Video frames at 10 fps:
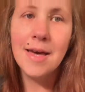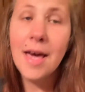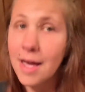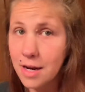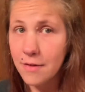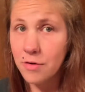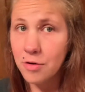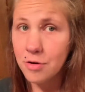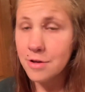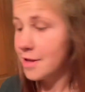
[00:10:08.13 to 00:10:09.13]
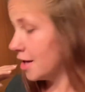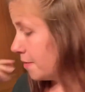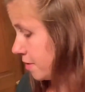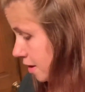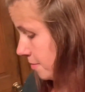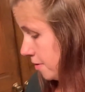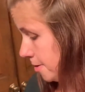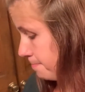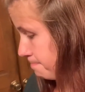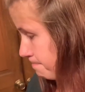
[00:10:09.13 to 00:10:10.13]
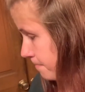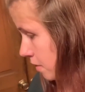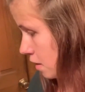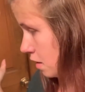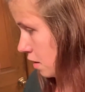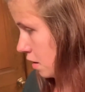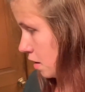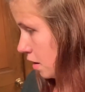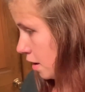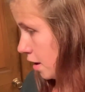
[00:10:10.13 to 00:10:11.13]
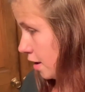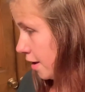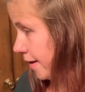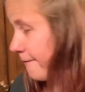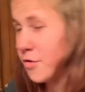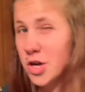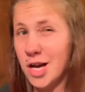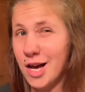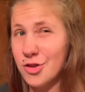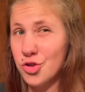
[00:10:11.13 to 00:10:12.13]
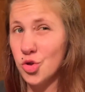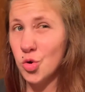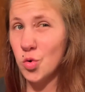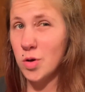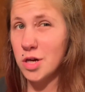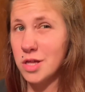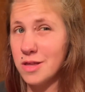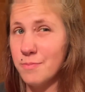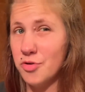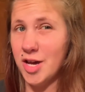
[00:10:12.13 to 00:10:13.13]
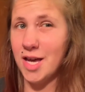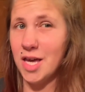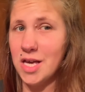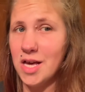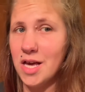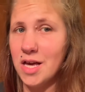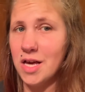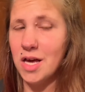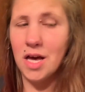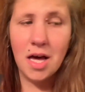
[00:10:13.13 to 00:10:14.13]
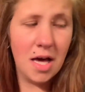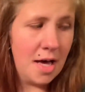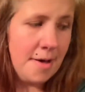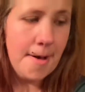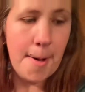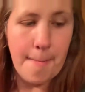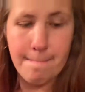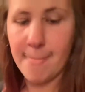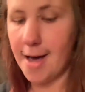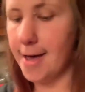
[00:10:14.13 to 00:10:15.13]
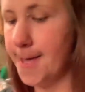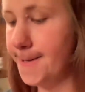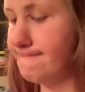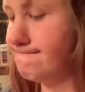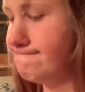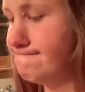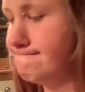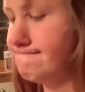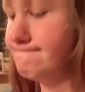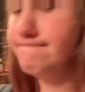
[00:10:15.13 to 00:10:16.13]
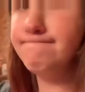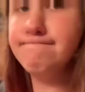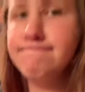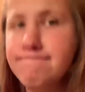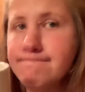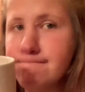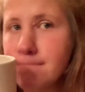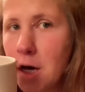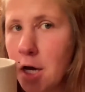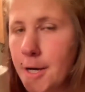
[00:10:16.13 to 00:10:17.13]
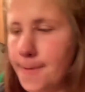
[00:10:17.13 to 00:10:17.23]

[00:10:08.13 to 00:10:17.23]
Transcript: And of course, I'm gonna double them. And forgot to spray my mug.